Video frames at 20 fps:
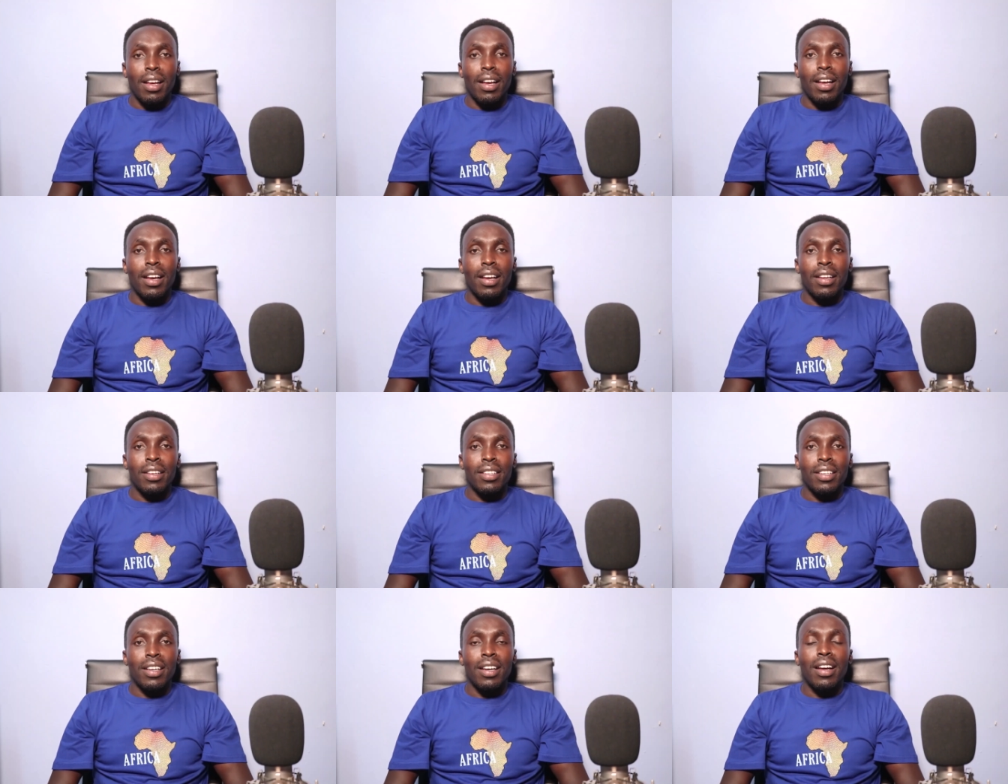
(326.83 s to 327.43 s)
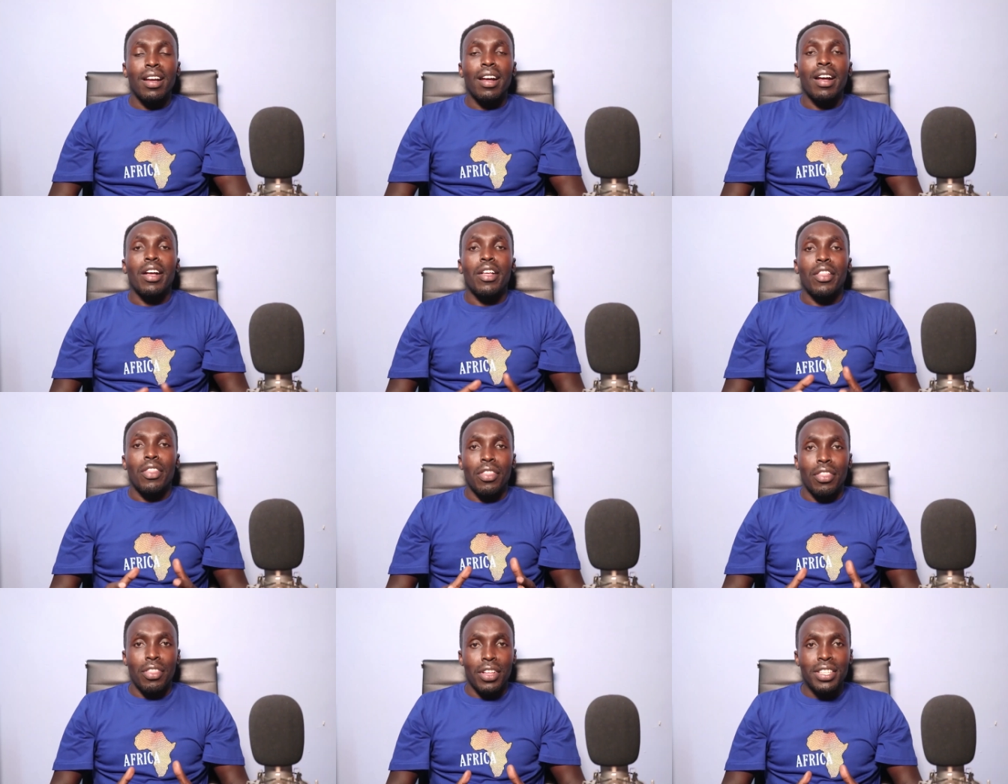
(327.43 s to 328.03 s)
and
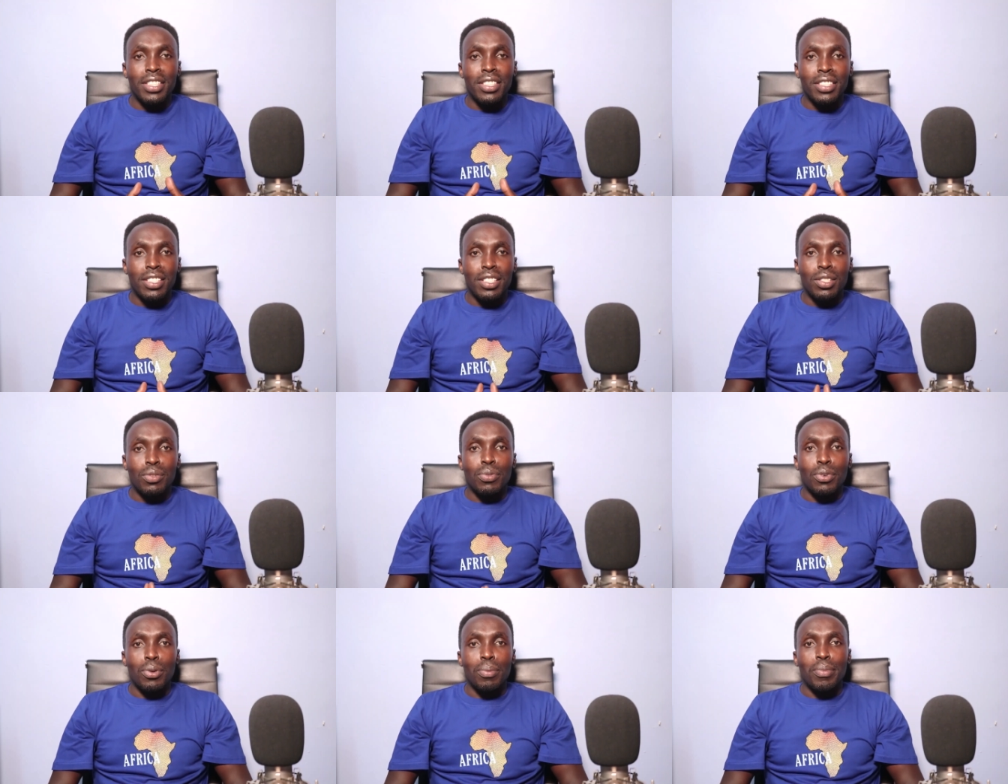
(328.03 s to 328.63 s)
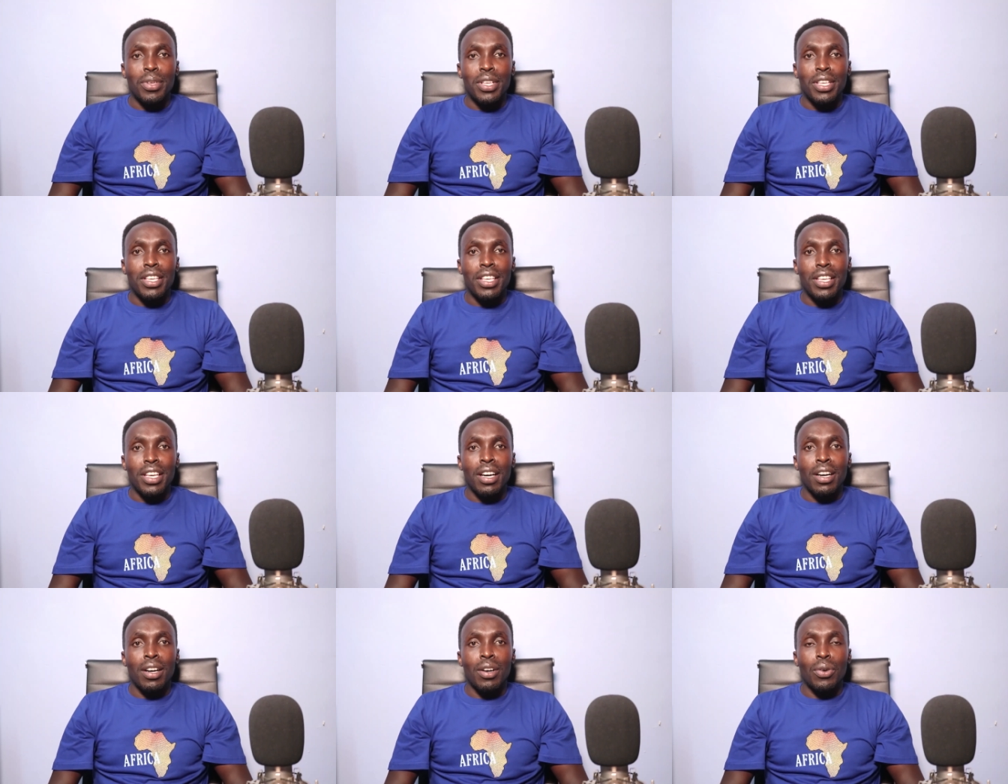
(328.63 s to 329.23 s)
that is it from me
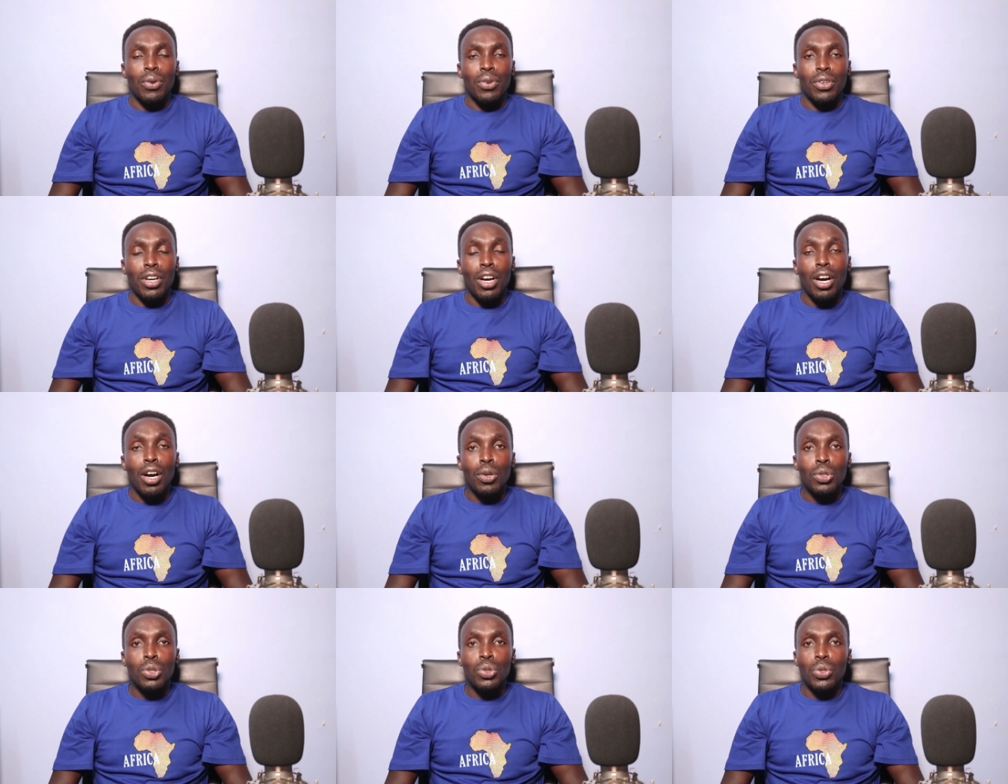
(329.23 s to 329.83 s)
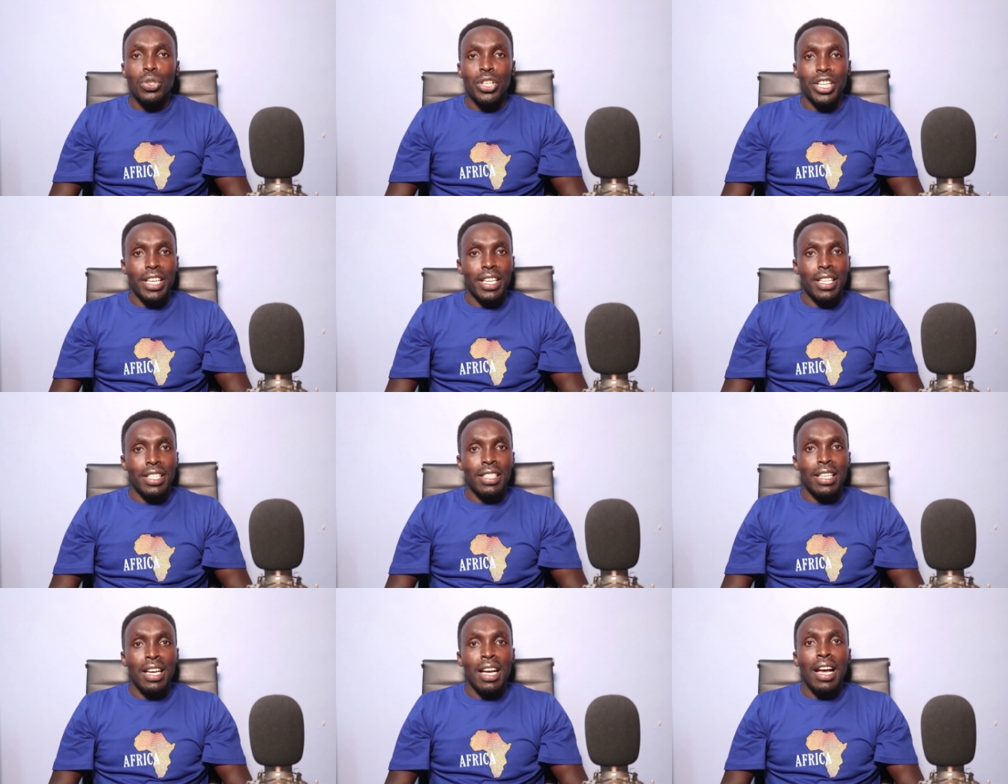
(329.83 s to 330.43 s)
here on how to
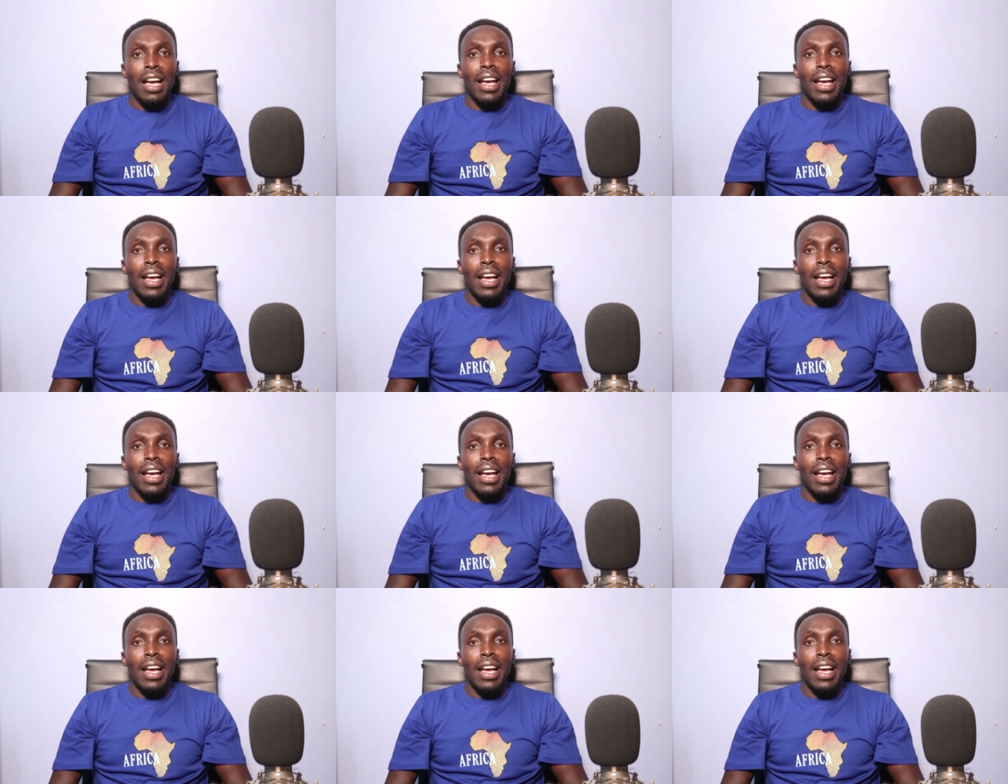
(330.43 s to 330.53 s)
create